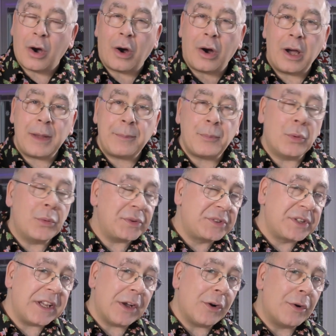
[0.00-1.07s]
I bought
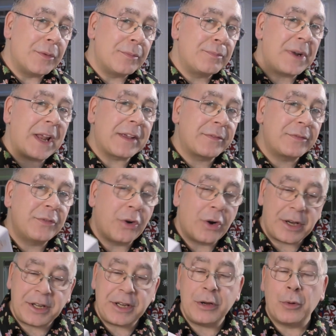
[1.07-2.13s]
it on Black
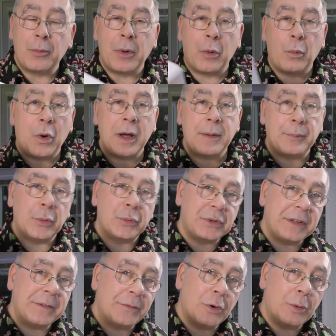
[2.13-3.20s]
Friday, or my wife bought
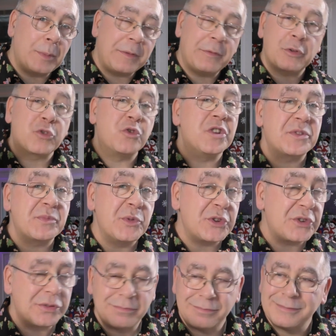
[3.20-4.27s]
it for me for Christmas.
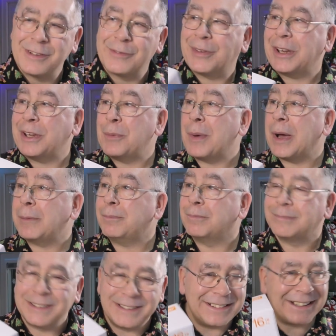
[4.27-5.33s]
Thank you, babe.
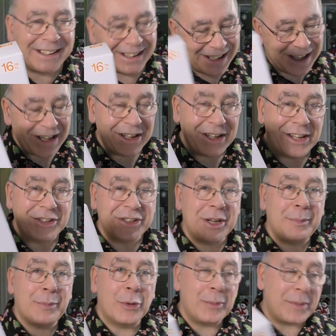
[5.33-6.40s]
Yeah, she
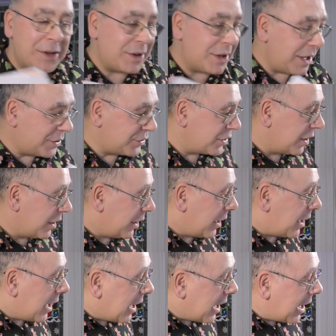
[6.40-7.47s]
bought me this,
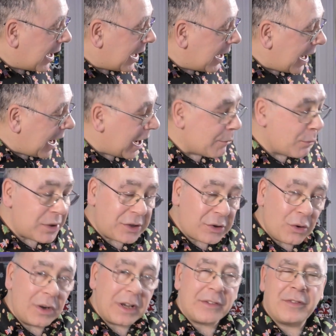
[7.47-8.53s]
and we
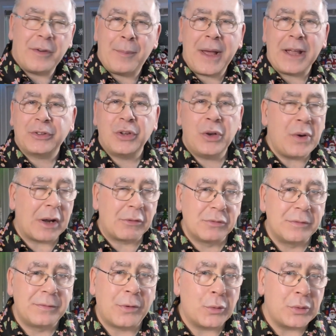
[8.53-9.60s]
got it for about two hundred
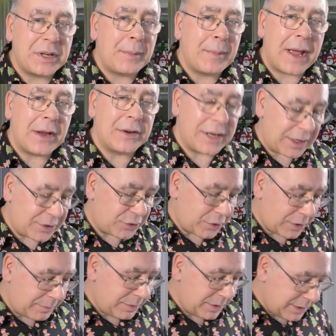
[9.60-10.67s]
and forty pound at the
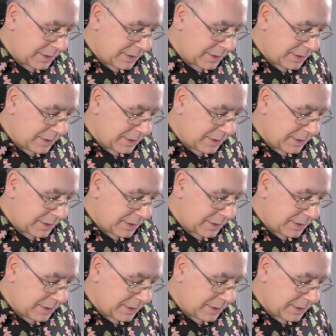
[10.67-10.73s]
time.